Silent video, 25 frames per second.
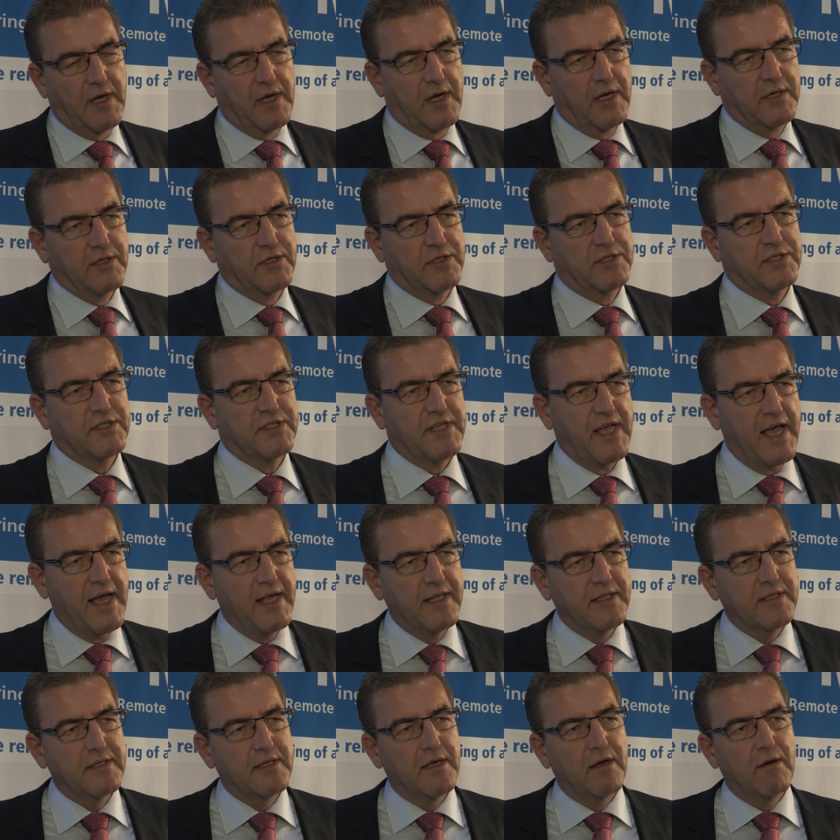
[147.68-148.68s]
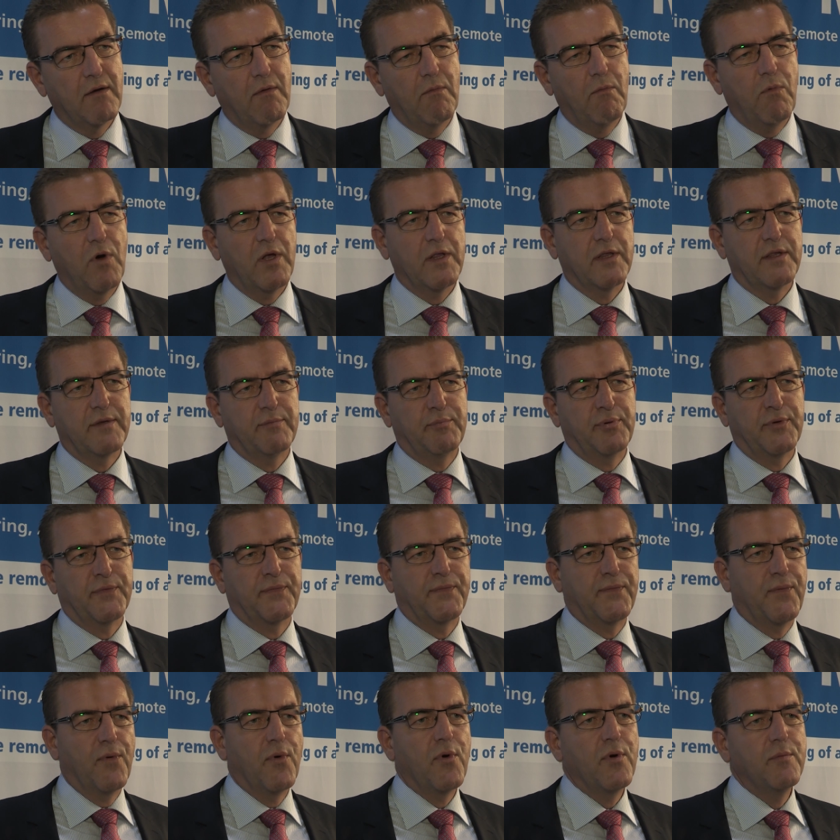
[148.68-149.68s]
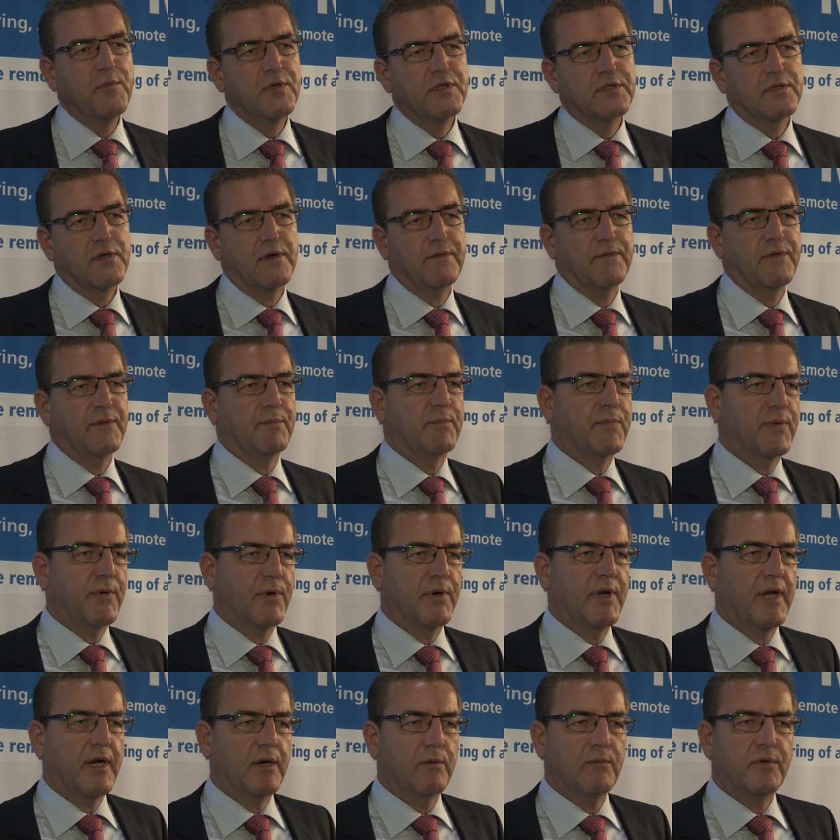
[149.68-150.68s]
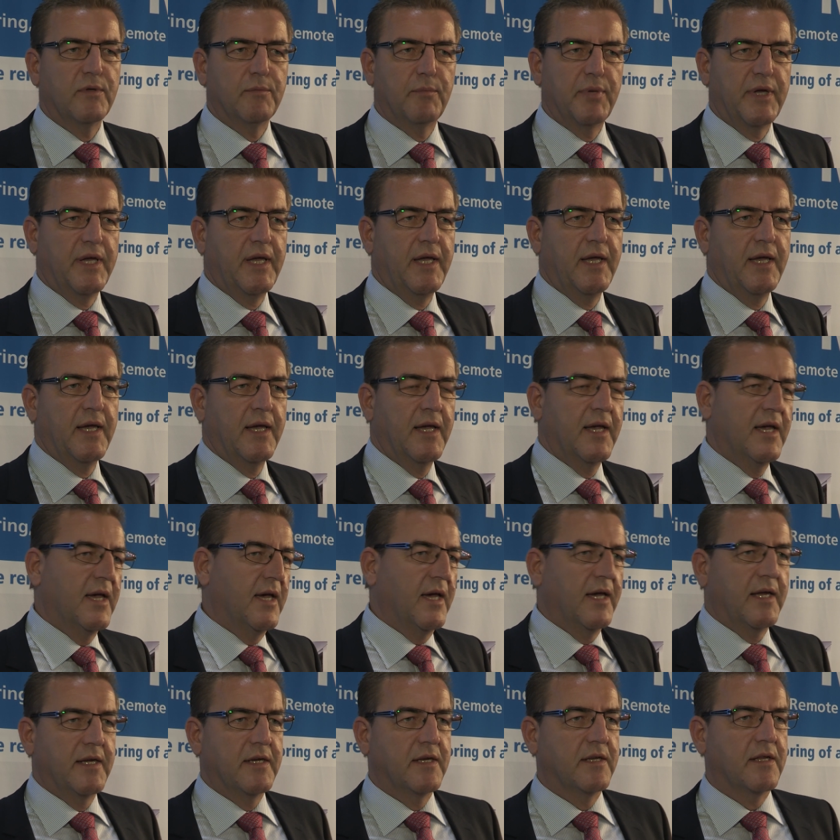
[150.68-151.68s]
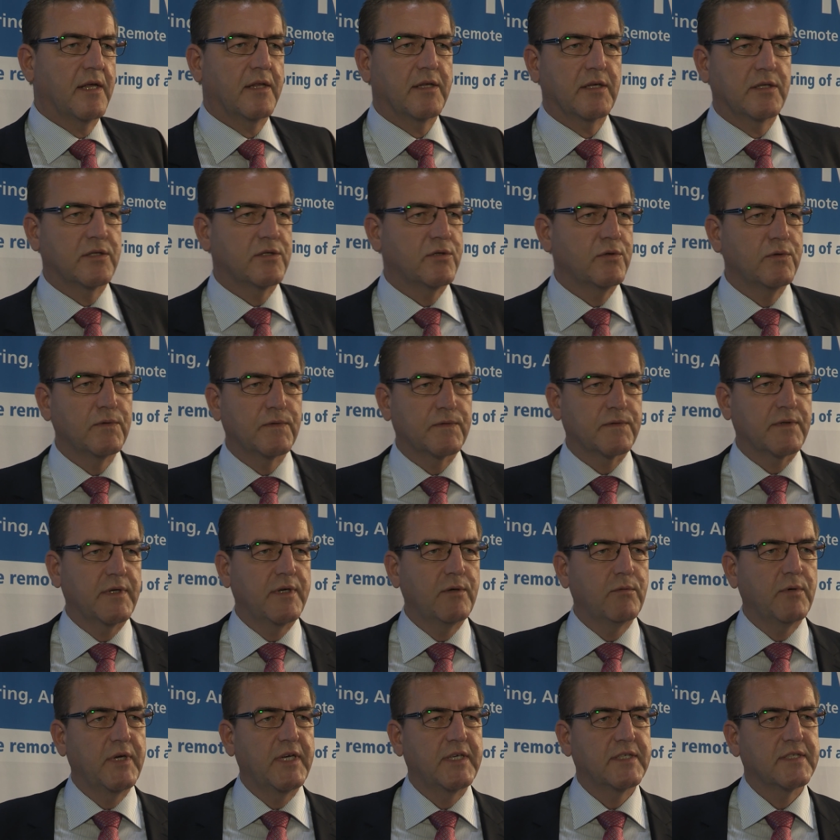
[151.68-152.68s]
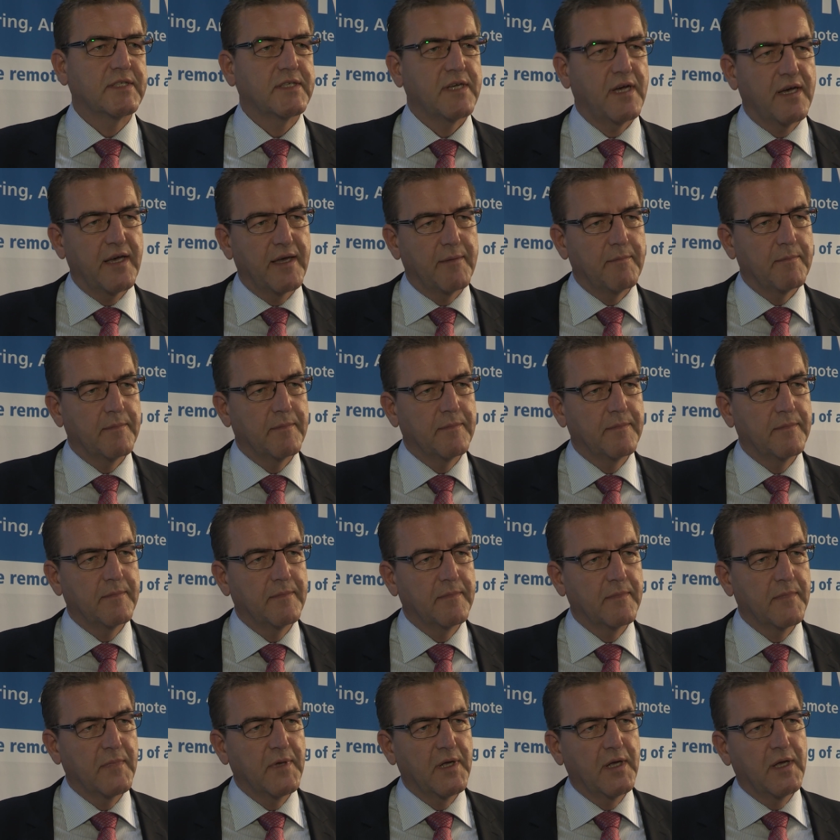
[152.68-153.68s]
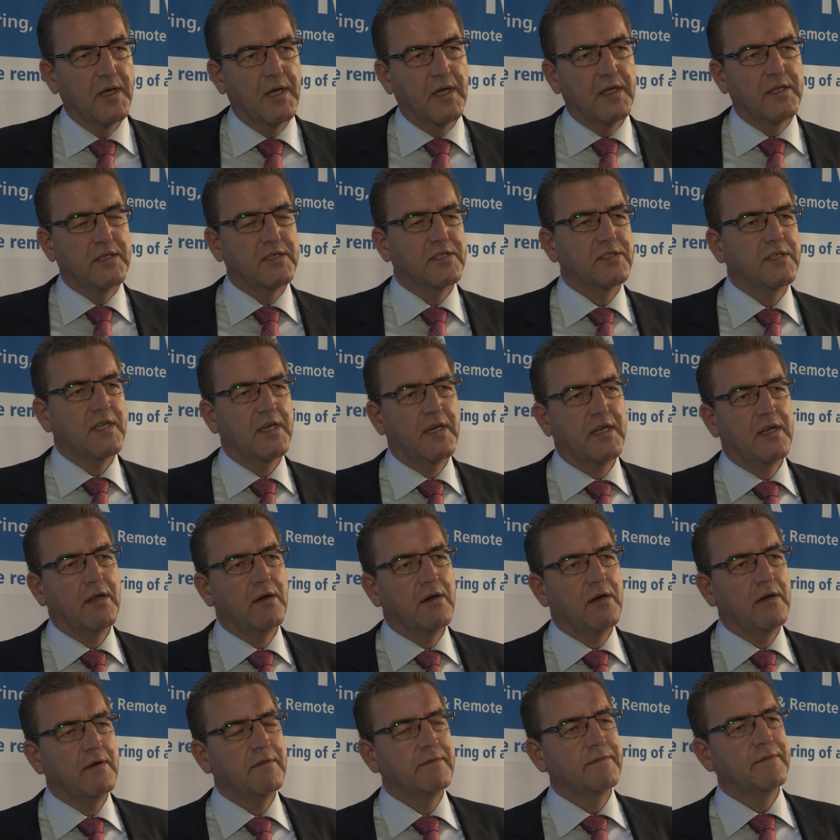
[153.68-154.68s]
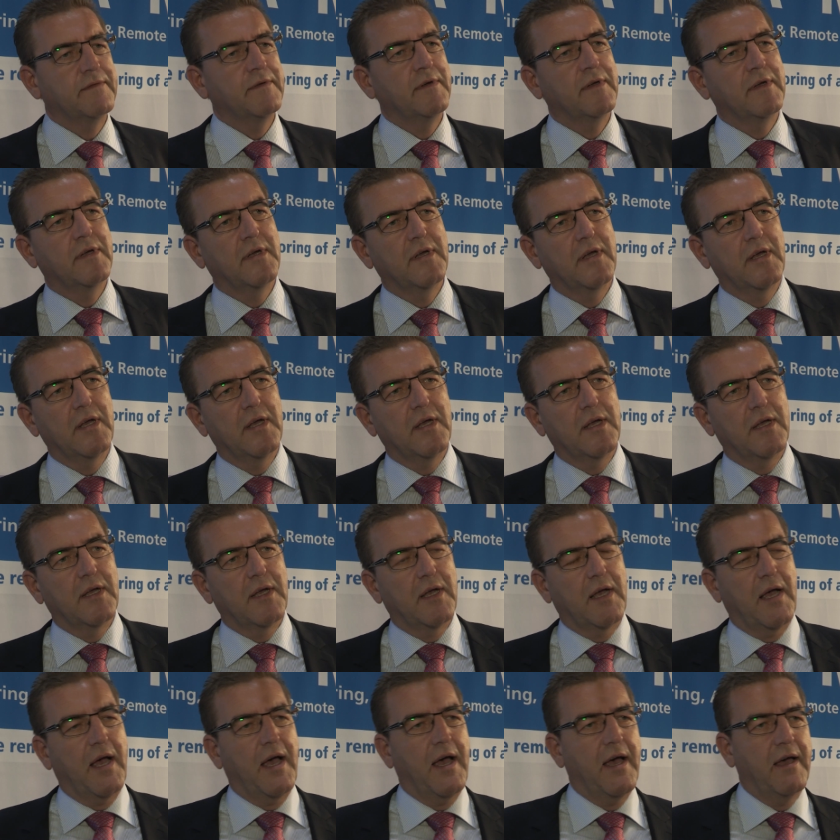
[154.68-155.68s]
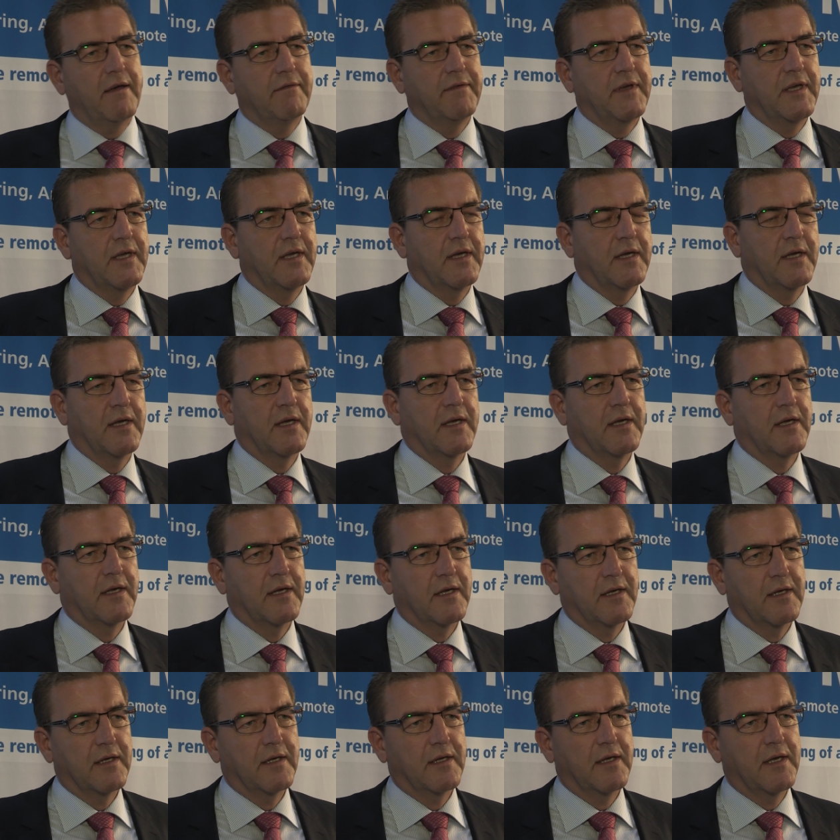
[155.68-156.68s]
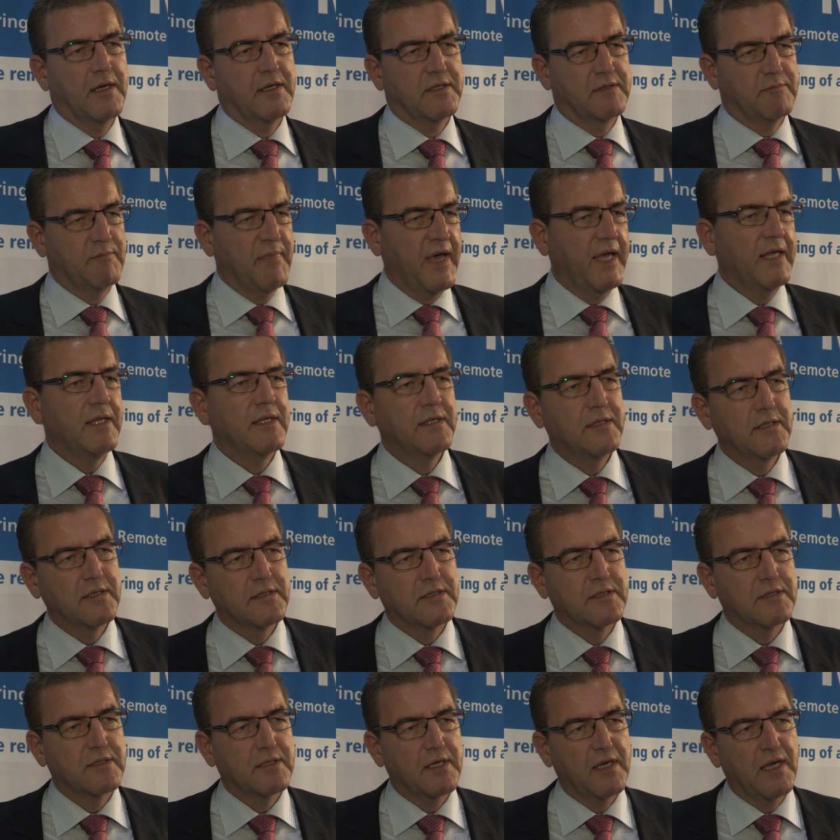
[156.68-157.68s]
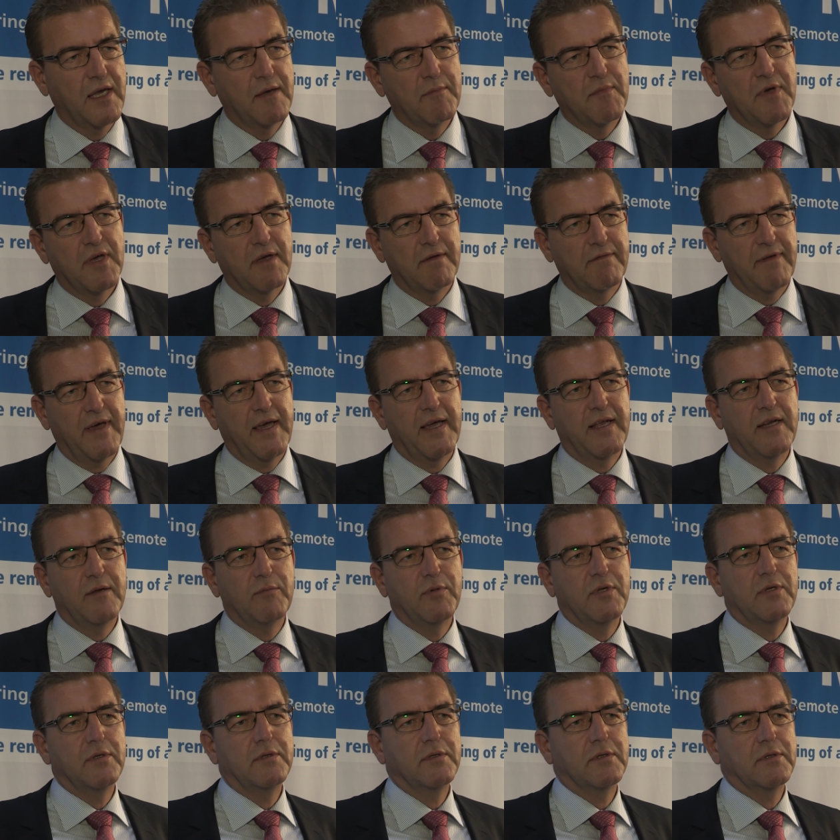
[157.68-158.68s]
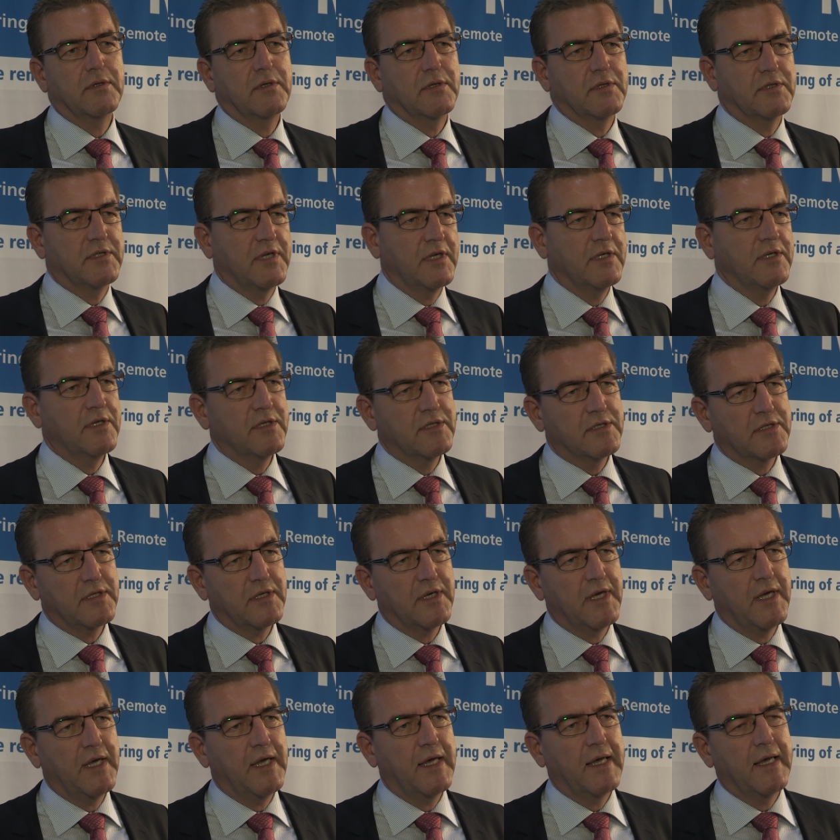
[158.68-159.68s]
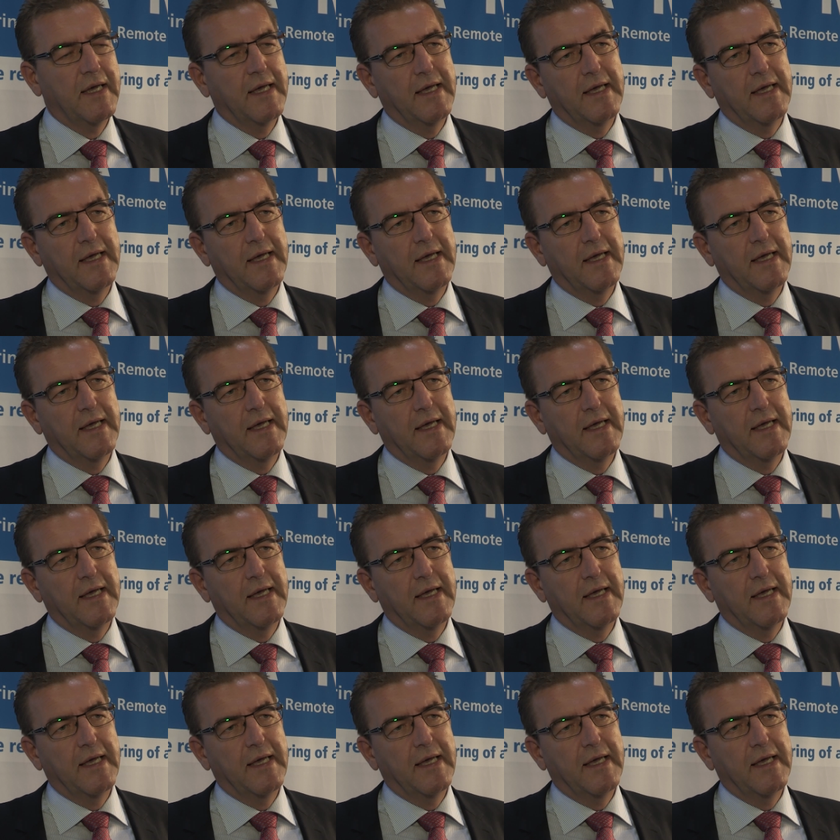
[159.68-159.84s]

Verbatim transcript: understand what the performance of the product will be in another 2-3 weeks time, instead of having his maintenance team available continuously.